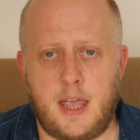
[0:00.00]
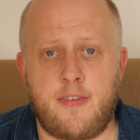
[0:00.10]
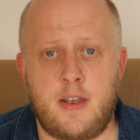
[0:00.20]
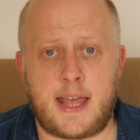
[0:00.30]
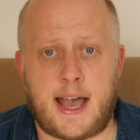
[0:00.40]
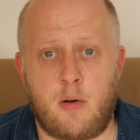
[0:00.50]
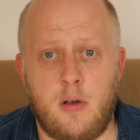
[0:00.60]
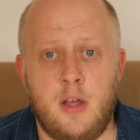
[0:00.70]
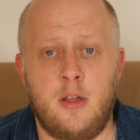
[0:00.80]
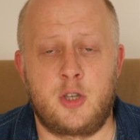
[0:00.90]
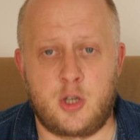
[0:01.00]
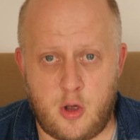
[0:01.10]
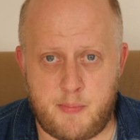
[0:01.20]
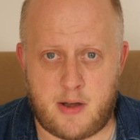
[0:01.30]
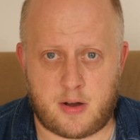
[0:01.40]
If in doubt, do
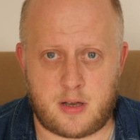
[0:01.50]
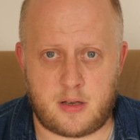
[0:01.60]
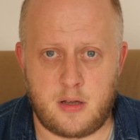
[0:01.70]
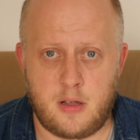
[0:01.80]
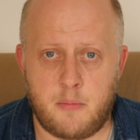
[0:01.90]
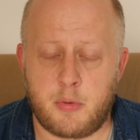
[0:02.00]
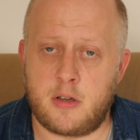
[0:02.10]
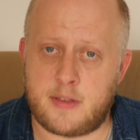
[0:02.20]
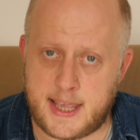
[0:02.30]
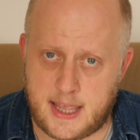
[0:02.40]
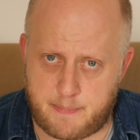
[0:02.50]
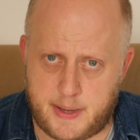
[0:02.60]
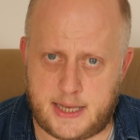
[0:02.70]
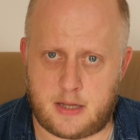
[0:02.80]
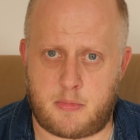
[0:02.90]
American, because they get
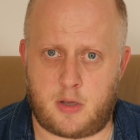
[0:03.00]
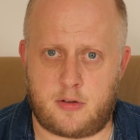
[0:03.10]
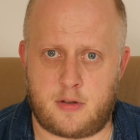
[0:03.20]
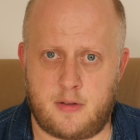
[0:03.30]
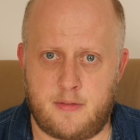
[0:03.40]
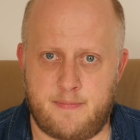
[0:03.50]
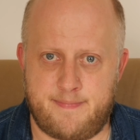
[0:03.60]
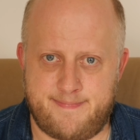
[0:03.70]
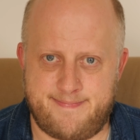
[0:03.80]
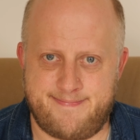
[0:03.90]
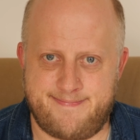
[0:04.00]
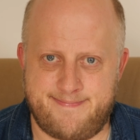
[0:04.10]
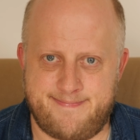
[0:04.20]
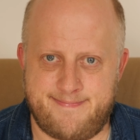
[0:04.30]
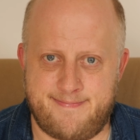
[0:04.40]
paid the most.
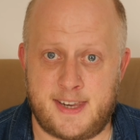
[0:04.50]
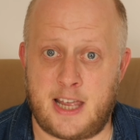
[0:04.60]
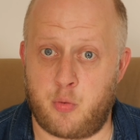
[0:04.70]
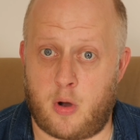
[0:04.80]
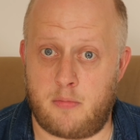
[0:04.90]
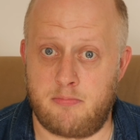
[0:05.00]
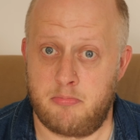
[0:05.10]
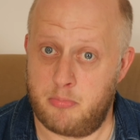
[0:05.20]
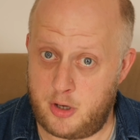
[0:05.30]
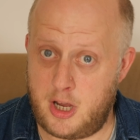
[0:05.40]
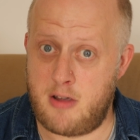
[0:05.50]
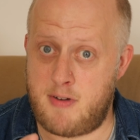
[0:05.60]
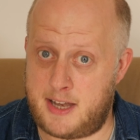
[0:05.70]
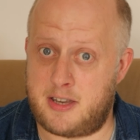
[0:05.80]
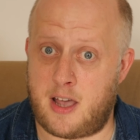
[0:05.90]
Guess what? You
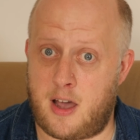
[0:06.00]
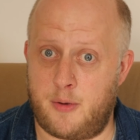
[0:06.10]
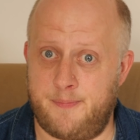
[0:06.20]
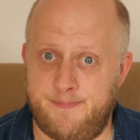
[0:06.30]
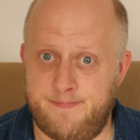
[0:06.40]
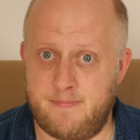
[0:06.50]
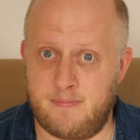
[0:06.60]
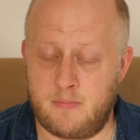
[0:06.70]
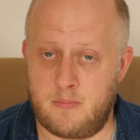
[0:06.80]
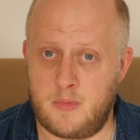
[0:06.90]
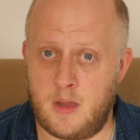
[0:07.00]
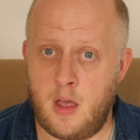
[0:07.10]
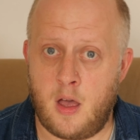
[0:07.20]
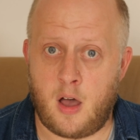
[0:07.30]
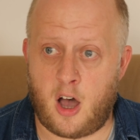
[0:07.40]
ready to go?
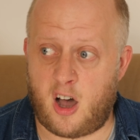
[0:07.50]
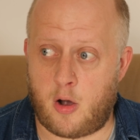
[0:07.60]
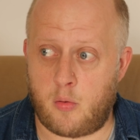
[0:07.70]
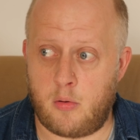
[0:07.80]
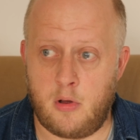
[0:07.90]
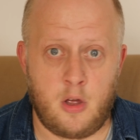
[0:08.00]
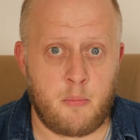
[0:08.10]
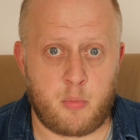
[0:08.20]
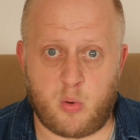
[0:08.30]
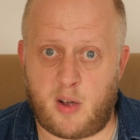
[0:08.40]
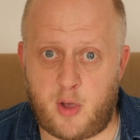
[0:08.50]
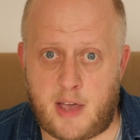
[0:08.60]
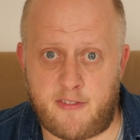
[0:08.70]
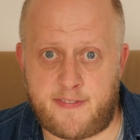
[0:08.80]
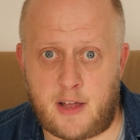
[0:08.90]
Oh, but what if you
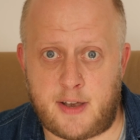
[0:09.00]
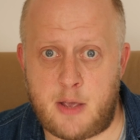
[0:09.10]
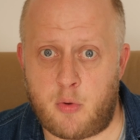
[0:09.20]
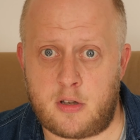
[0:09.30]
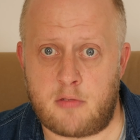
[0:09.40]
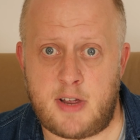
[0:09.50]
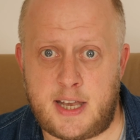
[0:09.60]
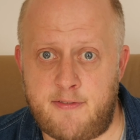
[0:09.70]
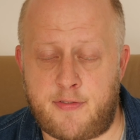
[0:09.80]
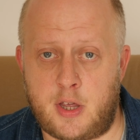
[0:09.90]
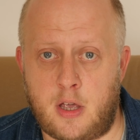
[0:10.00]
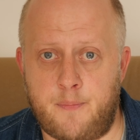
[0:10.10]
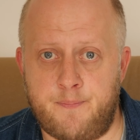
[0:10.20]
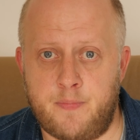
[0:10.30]
haven't found anyone to read in for you?